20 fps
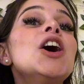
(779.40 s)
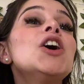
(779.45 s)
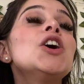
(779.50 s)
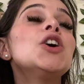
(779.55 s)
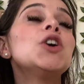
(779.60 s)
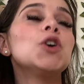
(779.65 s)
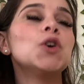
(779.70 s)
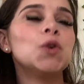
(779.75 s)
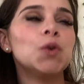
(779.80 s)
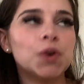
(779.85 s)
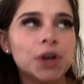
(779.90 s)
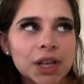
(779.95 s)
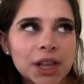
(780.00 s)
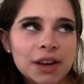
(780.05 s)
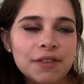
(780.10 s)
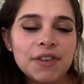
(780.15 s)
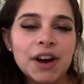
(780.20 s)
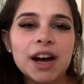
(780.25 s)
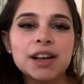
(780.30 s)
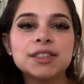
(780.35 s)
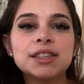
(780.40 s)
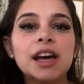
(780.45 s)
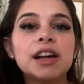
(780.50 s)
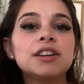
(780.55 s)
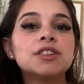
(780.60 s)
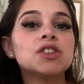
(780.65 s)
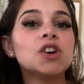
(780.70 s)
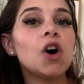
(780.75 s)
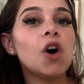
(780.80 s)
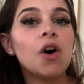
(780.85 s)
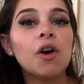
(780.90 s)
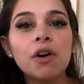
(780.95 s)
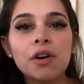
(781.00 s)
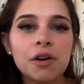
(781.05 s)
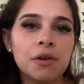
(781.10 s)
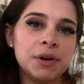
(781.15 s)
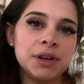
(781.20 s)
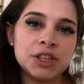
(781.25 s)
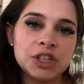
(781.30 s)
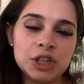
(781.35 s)
really fast. That is all
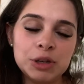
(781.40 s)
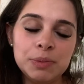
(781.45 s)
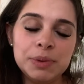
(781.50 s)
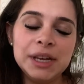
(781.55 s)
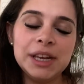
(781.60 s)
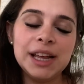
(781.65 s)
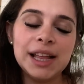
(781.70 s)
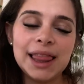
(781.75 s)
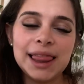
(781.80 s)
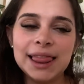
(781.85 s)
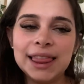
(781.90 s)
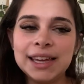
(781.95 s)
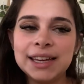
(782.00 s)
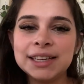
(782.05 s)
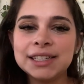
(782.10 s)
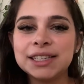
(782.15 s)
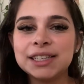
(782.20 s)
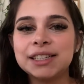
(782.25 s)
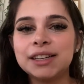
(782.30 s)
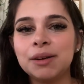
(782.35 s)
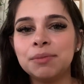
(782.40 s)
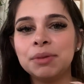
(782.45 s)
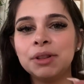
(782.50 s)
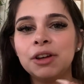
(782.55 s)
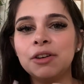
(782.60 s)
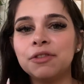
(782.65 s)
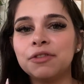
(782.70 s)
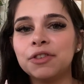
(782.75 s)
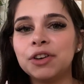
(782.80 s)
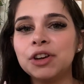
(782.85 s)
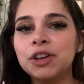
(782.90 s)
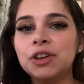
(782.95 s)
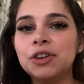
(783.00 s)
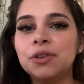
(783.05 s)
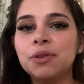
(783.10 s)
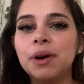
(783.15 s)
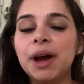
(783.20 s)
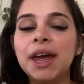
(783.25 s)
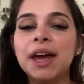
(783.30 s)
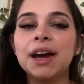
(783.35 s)
going to be linked down below for
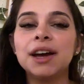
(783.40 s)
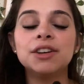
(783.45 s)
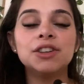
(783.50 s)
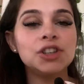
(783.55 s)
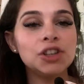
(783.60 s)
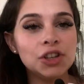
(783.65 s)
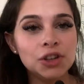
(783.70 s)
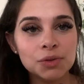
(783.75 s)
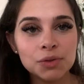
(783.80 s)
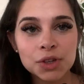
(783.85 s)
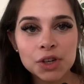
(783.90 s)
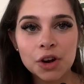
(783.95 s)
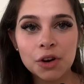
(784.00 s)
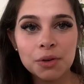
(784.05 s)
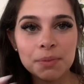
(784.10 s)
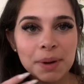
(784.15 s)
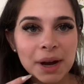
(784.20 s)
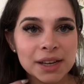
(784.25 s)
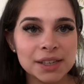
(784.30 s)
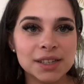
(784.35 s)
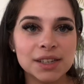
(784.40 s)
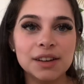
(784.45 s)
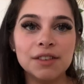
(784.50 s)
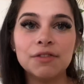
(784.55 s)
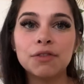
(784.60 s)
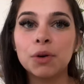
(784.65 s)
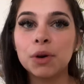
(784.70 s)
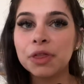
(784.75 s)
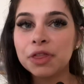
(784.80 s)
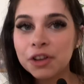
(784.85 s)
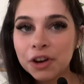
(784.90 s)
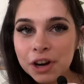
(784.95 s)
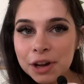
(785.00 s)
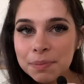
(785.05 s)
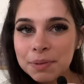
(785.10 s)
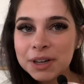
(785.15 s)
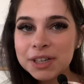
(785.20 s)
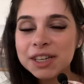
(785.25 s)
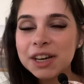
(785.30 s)
you. And use code BESTIE for 30%